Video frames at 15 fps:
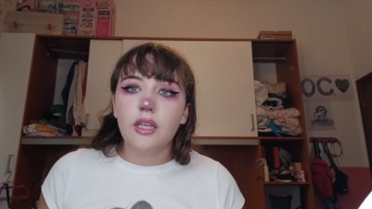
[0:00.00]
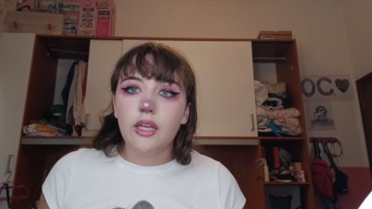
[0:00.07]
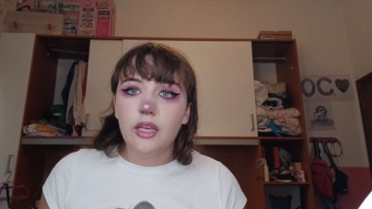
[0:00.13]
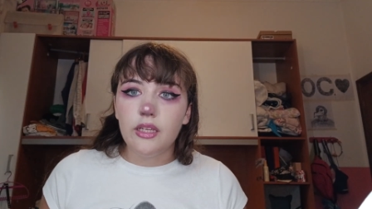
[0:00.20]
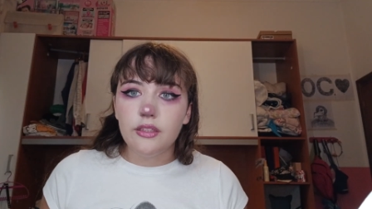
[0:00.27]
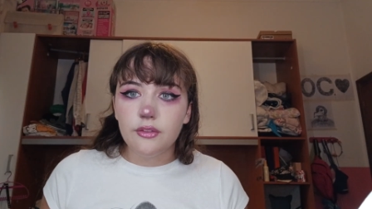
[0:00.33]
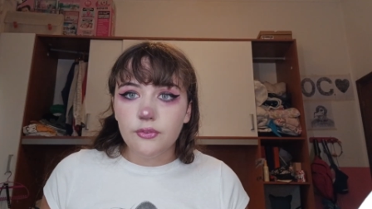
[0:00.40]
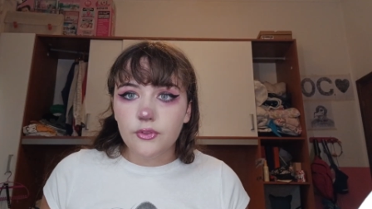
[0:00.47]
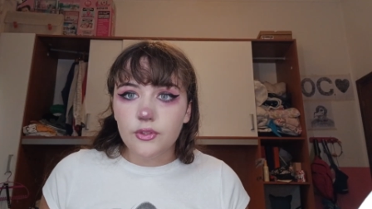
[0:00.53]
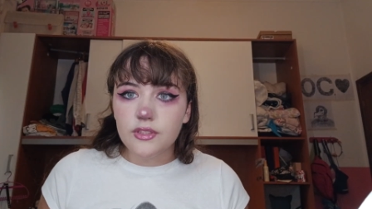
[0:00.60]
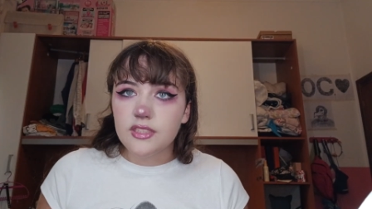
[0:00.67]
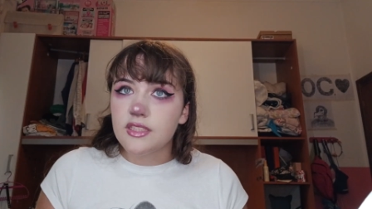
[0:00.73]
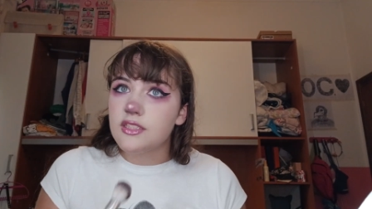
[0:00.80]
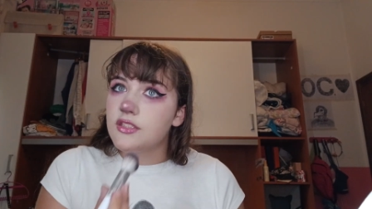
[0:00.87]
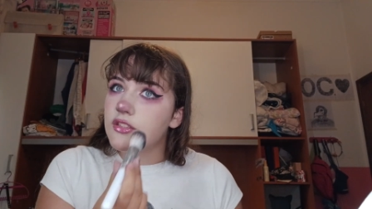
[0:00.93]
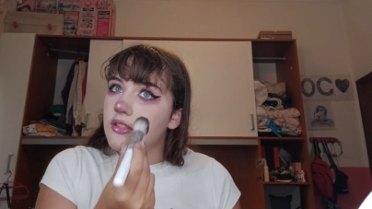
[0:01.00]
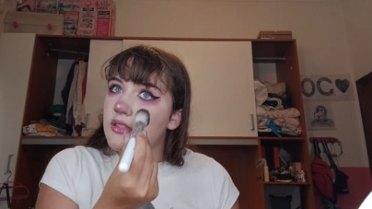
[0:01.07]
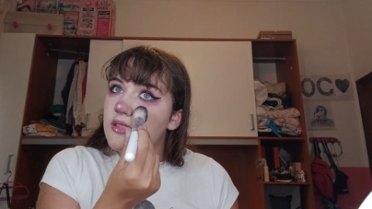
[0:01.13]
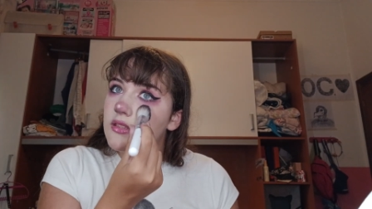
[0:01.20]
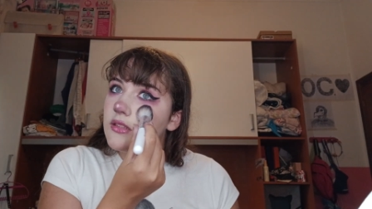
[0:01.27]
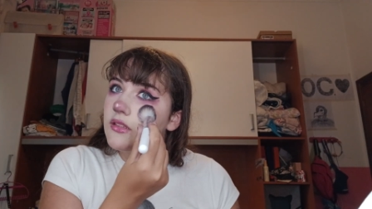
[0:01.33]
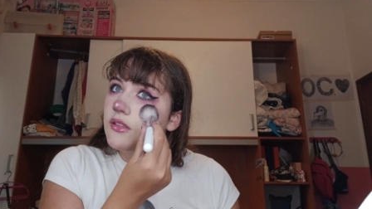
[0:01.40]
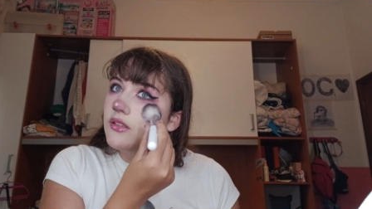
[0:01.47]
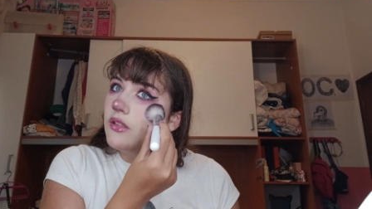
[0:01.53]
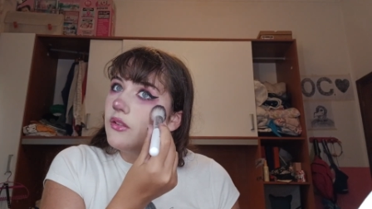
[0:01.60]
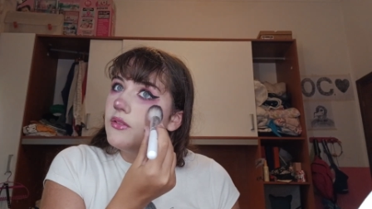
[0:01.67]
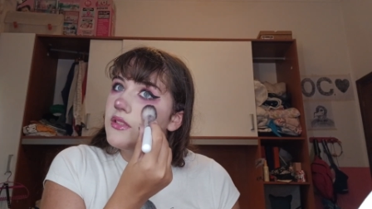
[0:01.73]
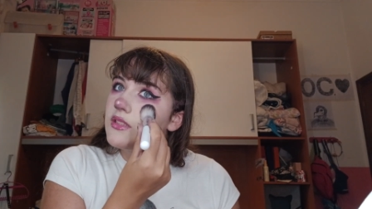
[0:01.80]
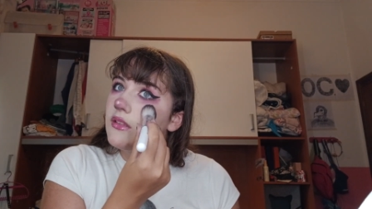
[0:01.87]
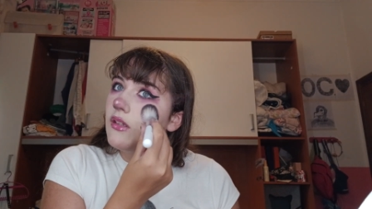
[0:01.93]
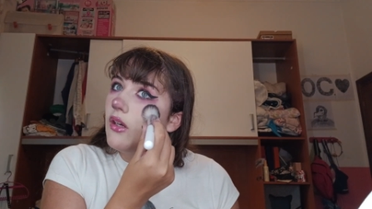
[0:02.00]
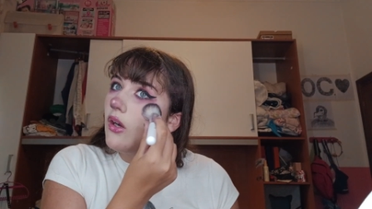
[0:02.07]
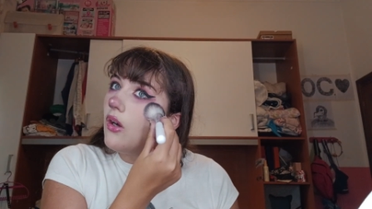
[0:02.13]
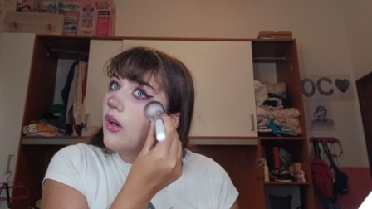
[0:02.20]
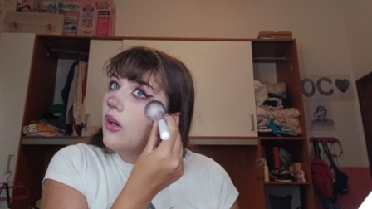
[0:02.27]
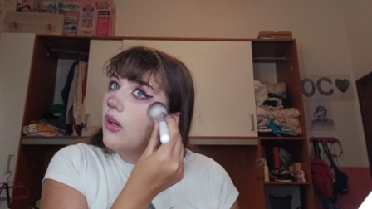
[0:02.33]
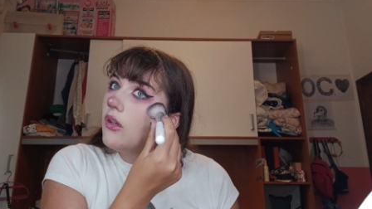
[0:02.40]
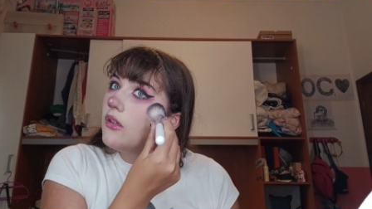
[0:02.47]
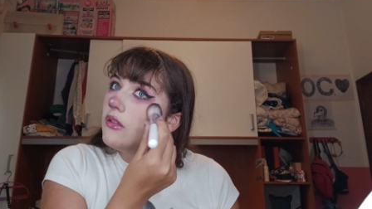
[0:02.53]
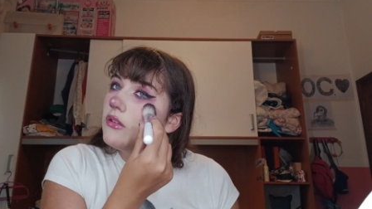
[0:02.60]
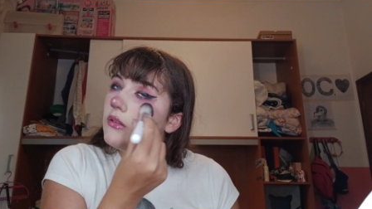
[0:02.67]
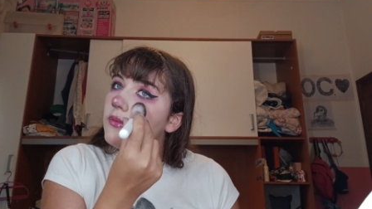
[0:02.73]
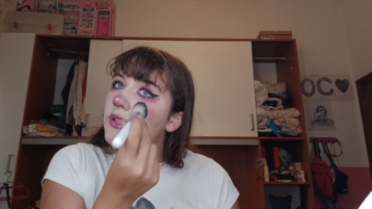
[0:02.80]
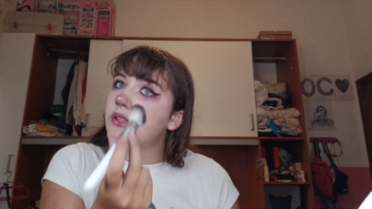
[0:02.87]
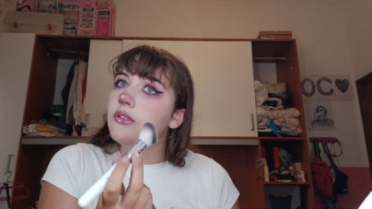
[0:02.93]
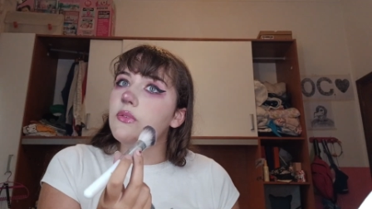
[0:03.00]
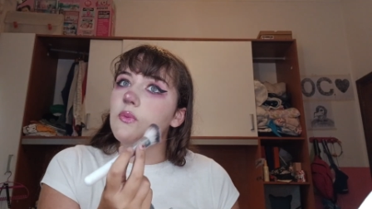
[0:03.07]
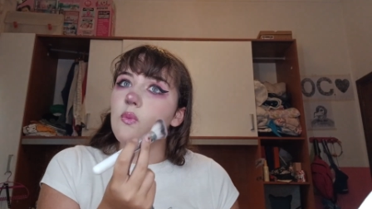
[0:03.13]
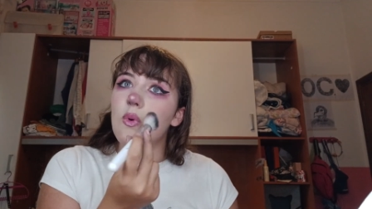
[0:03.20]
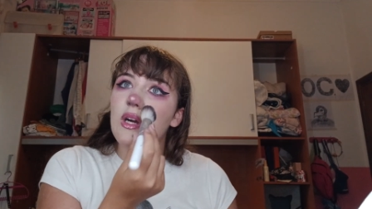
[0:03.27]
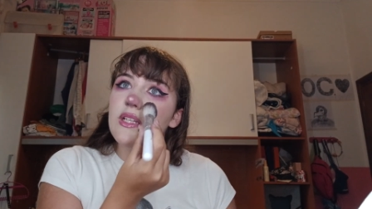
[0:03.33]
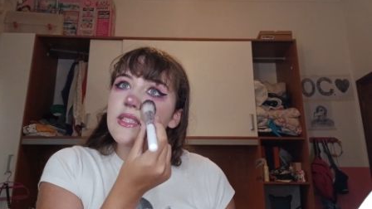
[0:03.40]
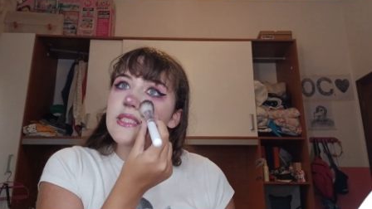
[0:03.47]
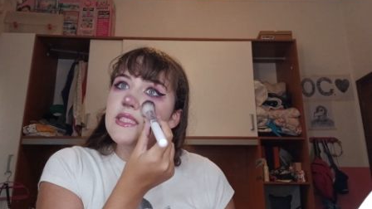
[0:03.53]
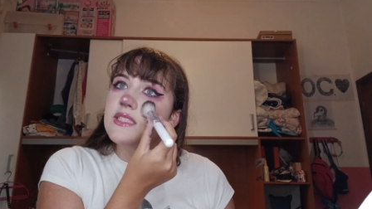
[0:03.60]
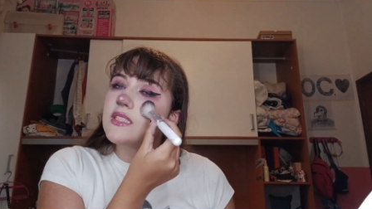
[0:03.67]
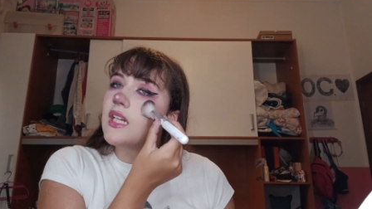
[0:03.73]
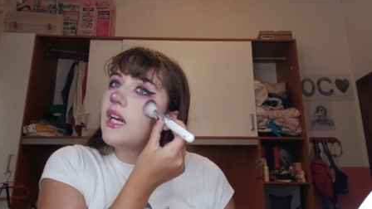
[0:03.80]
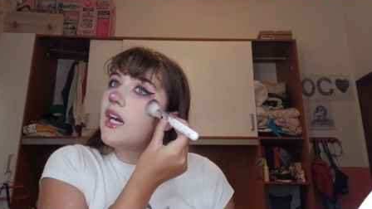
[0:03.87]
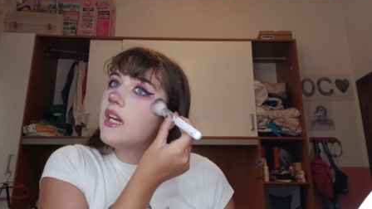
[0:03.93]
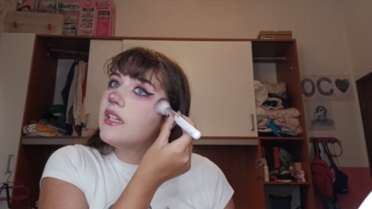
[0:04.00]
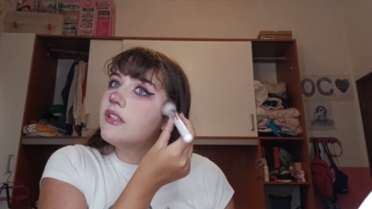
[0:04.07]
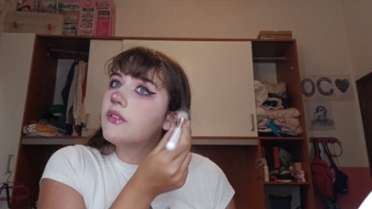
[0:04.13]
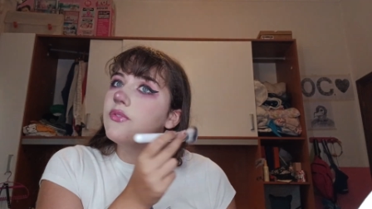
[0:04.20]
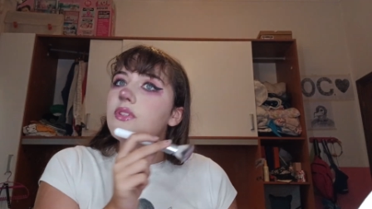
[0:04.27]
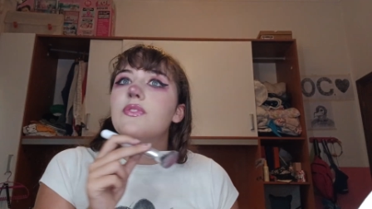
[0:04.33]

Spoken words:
And of course it just goes all over to one side of the